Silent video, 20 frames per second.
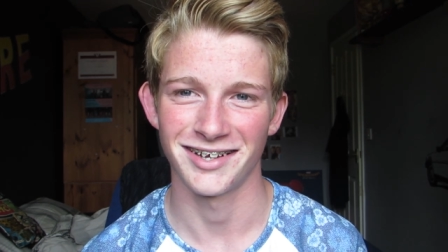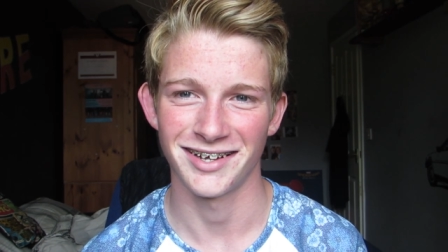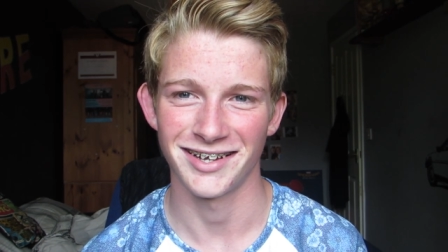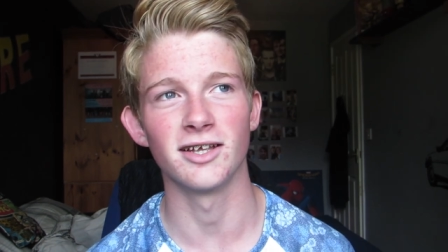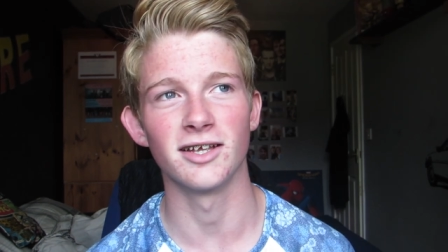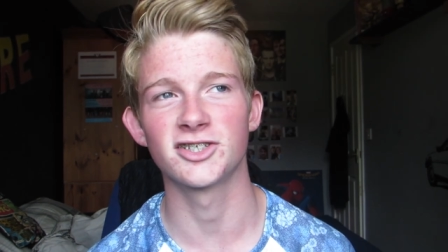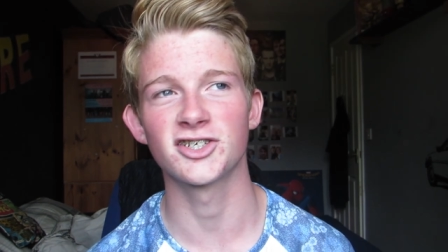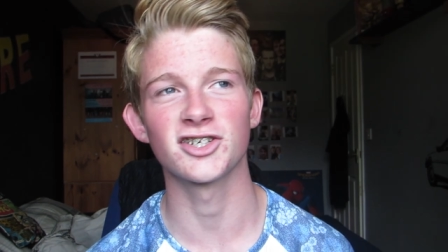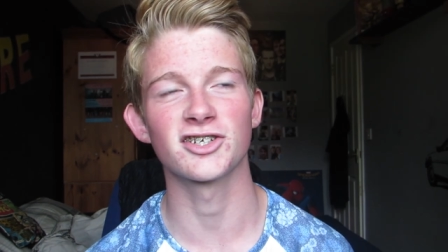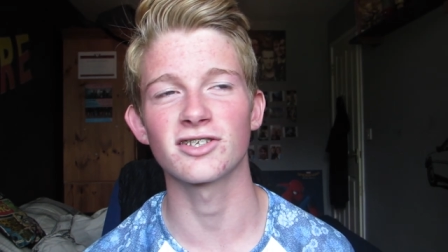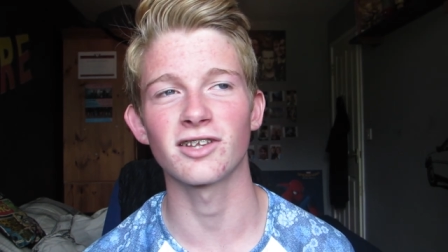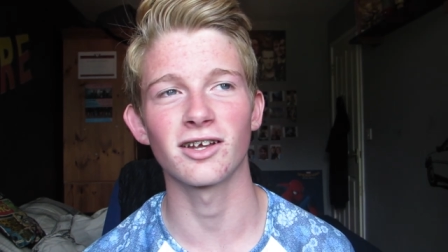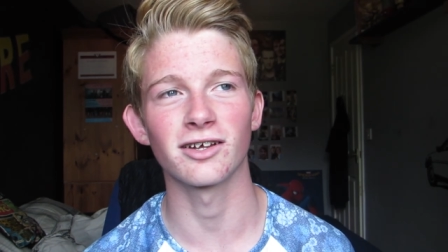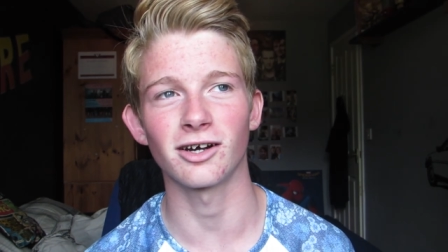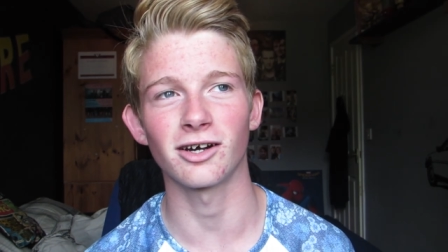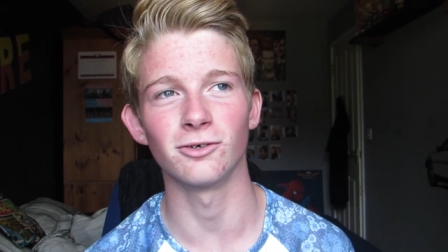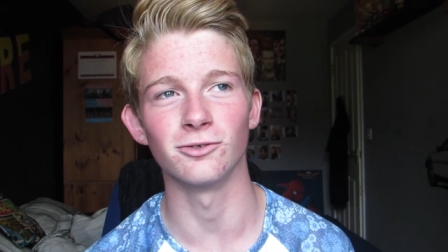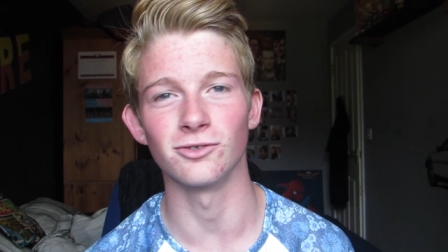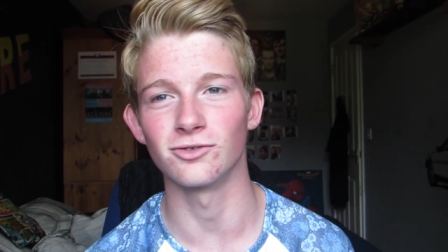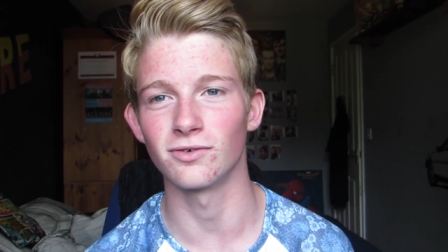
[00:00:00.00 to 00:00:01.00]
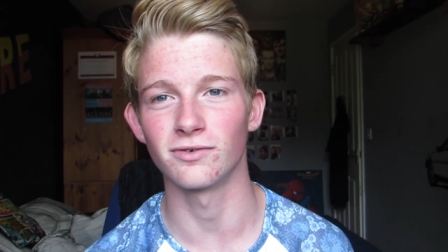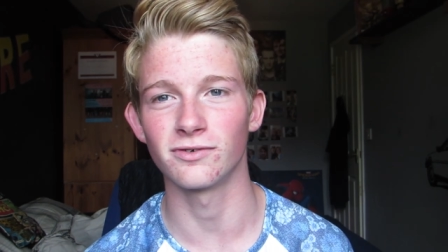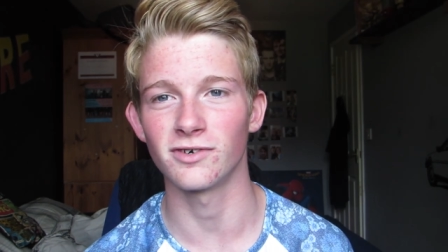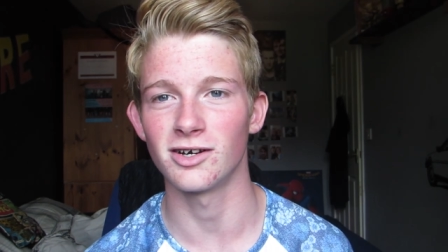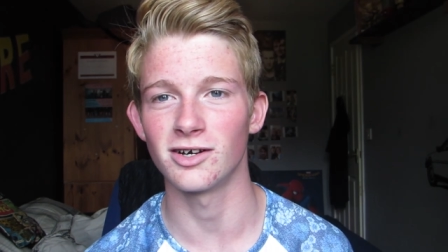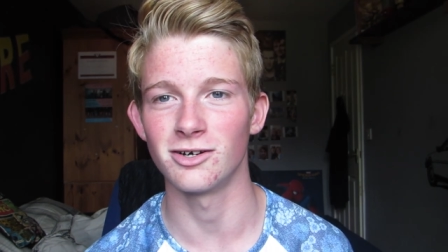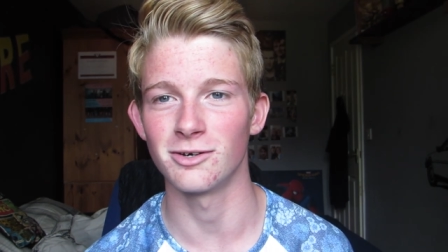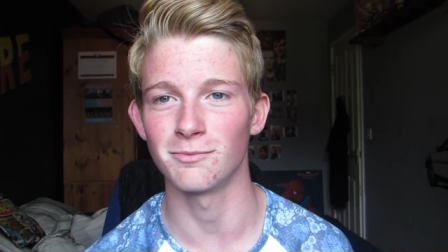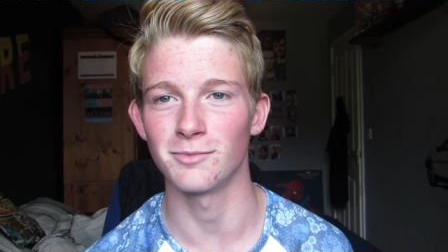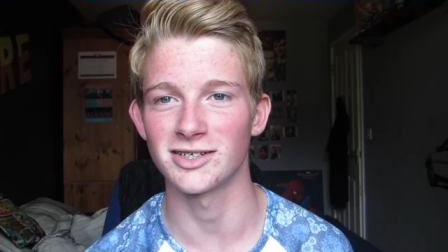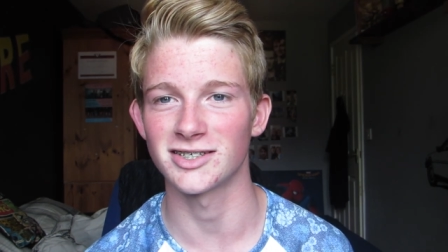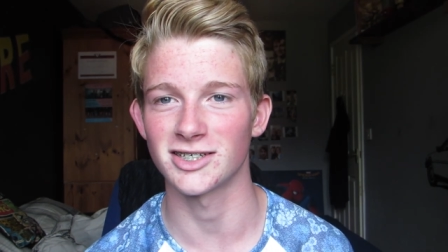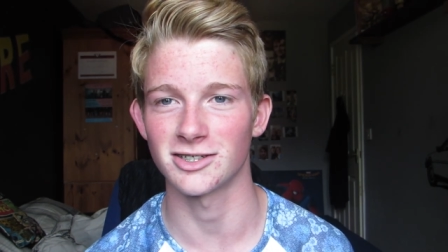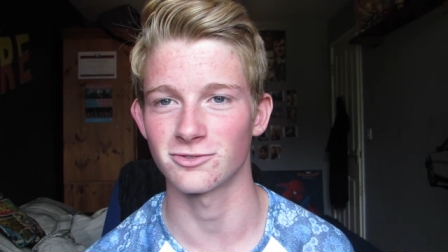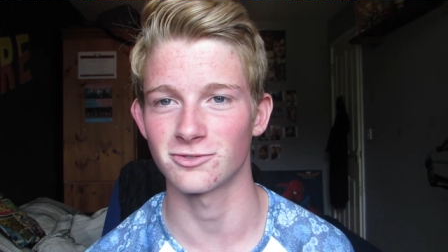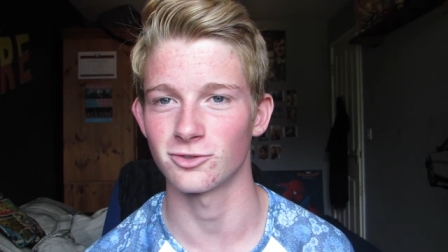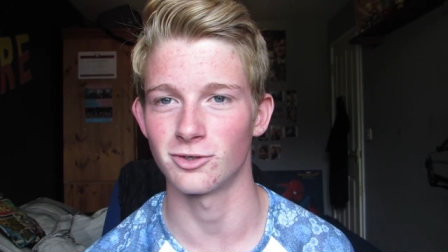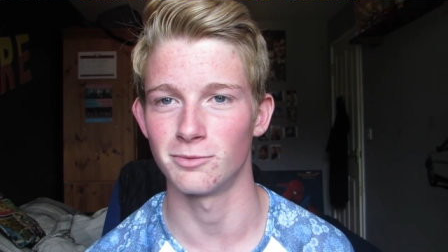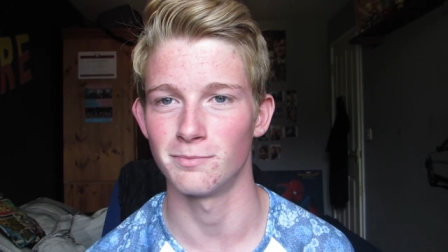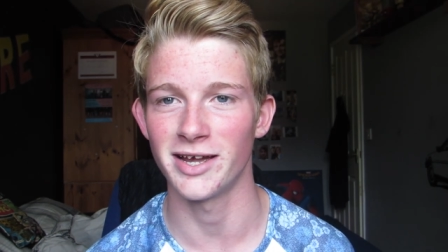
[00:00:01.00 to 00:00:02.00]
It's just like I was referring
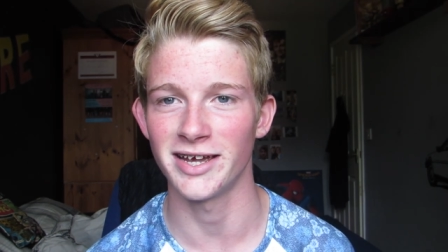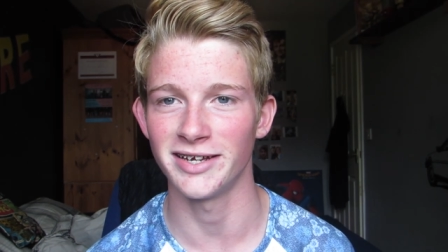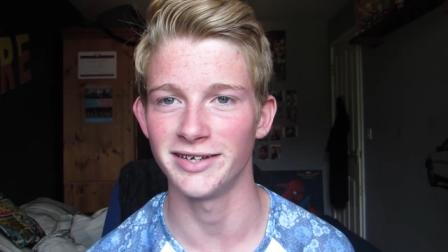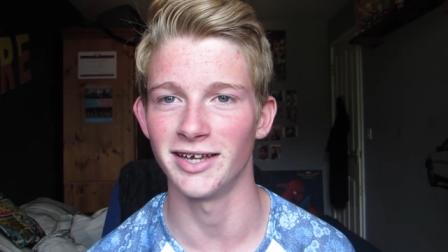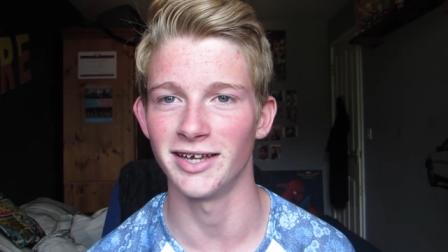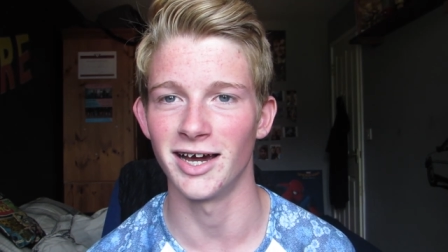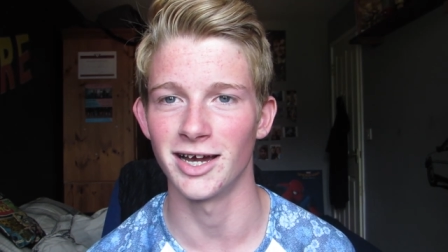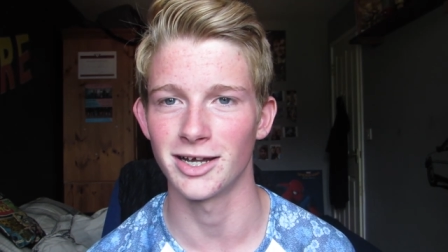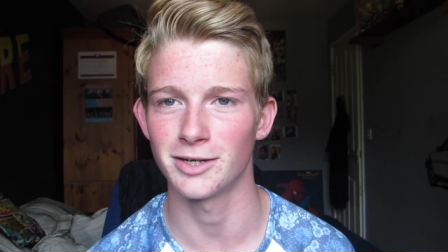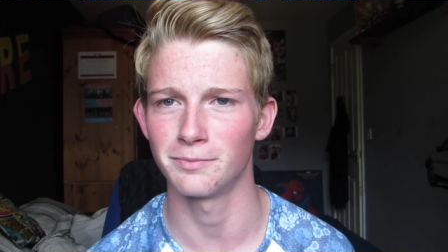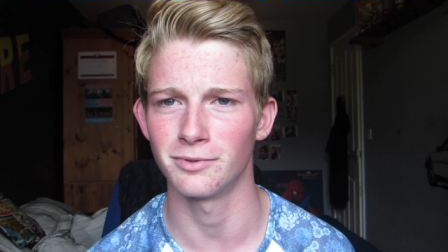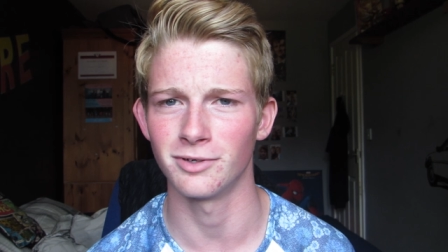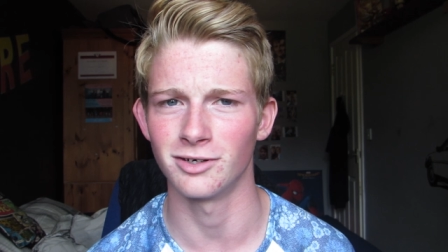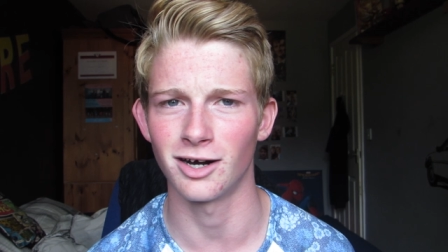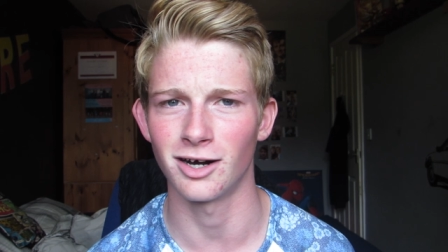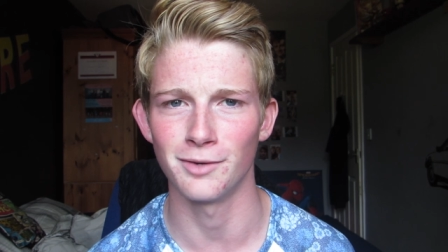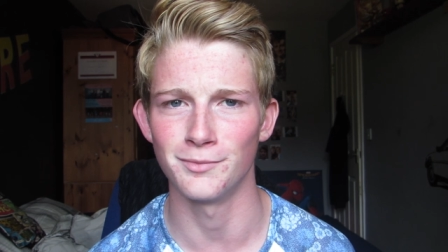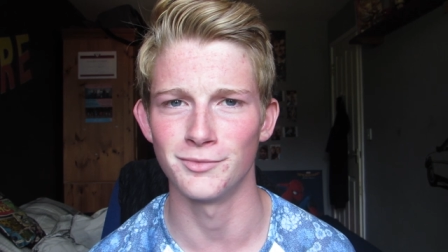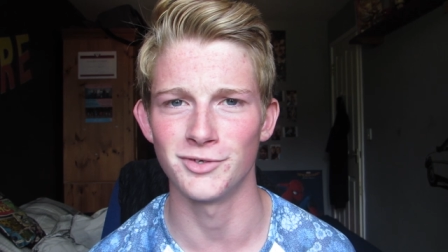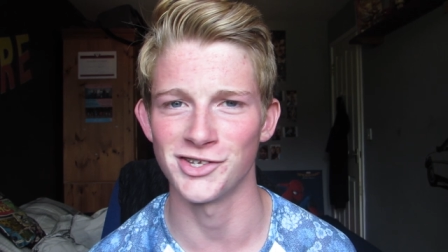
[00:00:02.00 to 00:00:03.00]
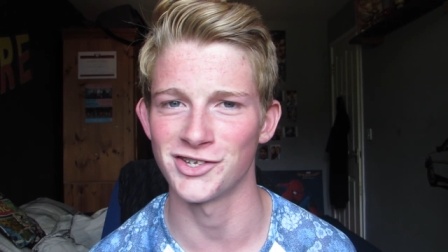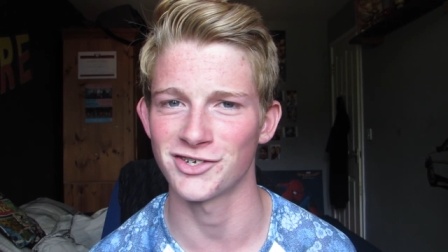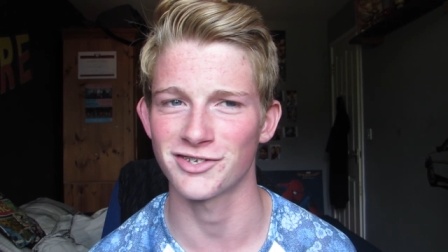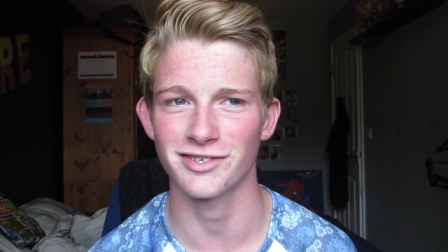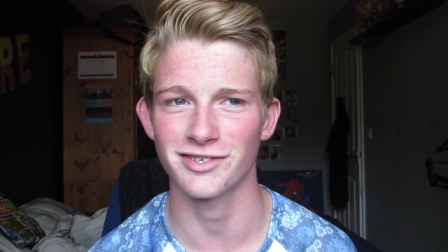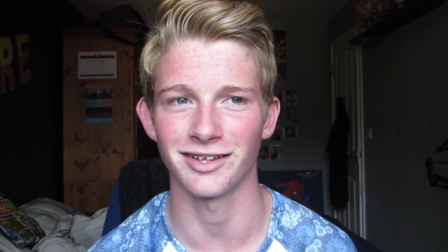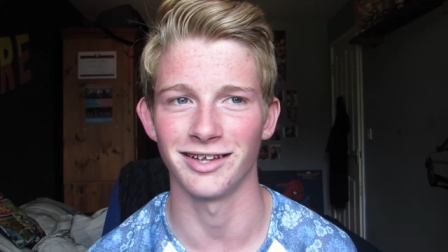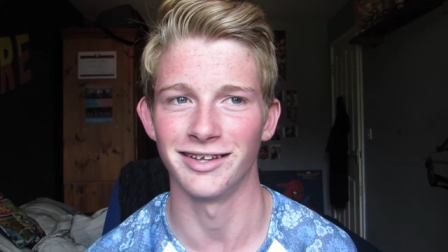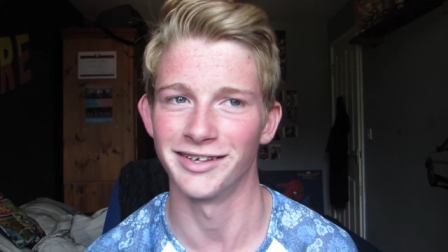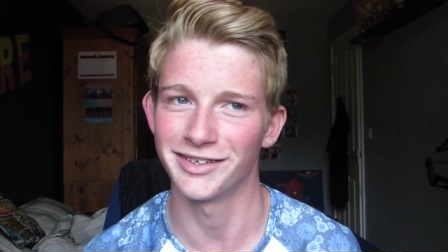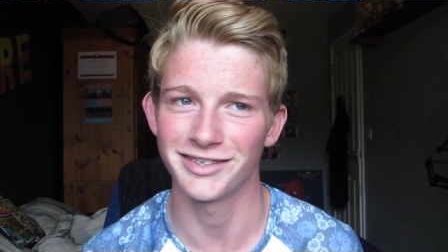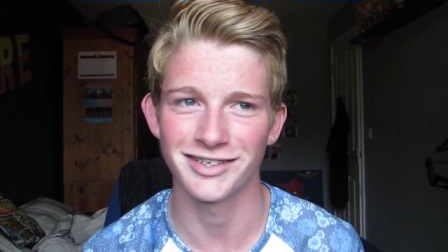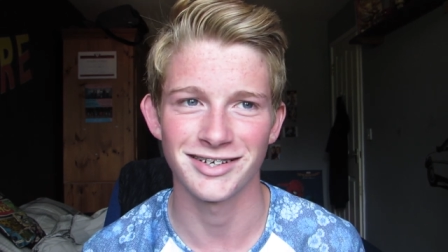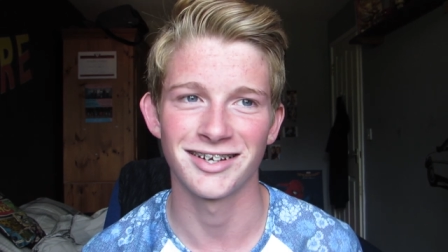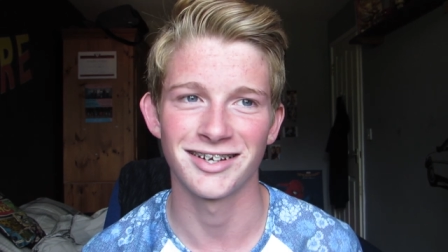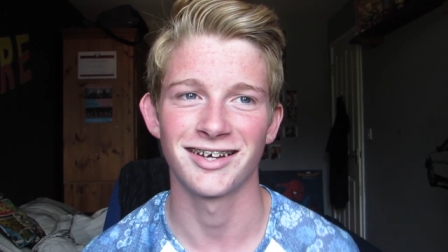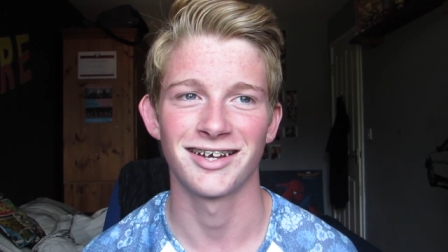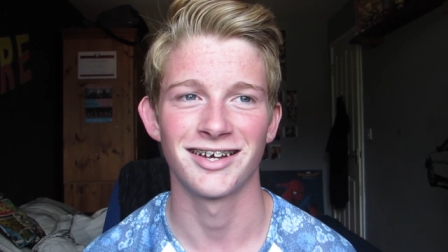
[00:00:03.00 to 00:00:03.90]
myself to a maniac, but I'm just like